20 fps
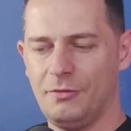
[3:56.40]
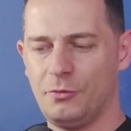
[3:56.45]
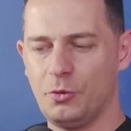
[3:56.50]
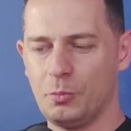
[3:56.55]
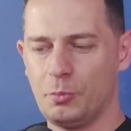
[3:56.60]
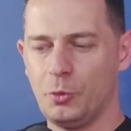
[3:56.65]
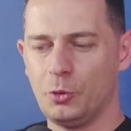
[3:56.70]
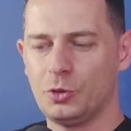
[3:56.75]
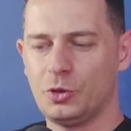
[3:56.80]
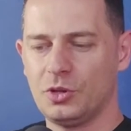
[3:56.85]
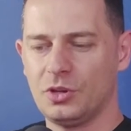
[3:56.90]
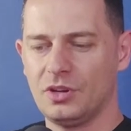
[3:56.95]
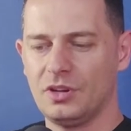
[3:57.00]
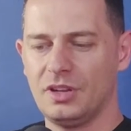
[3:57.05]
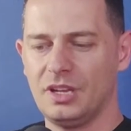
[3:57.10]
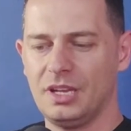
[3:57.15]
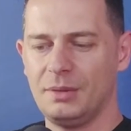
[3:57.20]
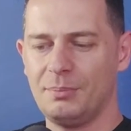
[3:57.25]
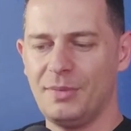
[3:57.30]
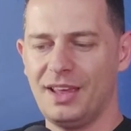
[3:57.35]
If you put your
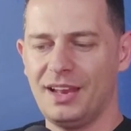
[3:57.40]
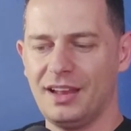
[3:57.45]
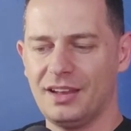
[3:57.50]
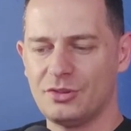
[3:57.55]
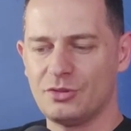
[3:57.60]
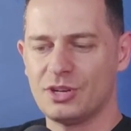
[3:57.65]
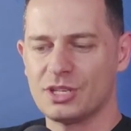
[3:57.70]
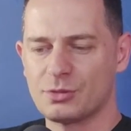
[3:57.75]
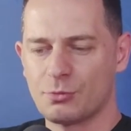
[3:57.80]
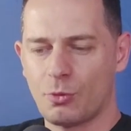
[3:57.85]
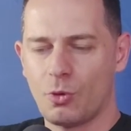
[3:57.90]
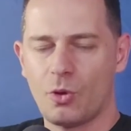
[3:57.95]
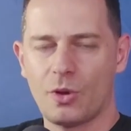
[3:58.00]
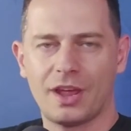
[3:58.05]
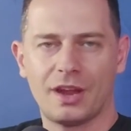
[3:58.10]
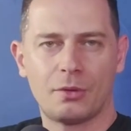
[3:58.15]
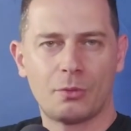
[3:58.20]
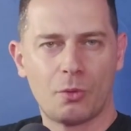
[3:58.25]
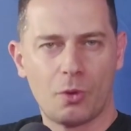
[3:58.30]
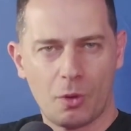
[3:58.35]
email address wrong
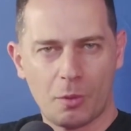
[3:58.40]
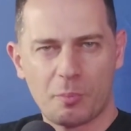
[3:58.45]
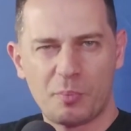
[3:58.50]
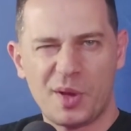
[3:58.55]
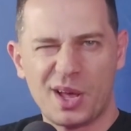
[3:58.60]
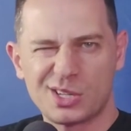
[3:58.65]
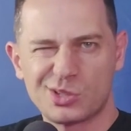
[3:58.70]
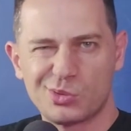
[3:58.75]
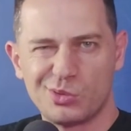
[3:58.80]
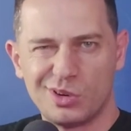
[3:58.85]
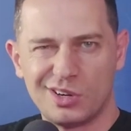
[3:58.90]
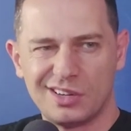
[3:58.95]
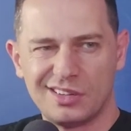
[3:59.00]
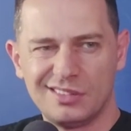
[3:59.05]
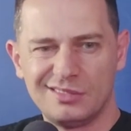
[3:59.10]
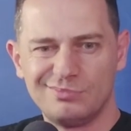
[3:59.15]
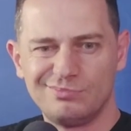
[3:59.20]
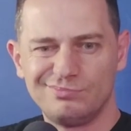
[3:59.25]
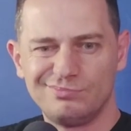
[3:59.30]
and wrong password,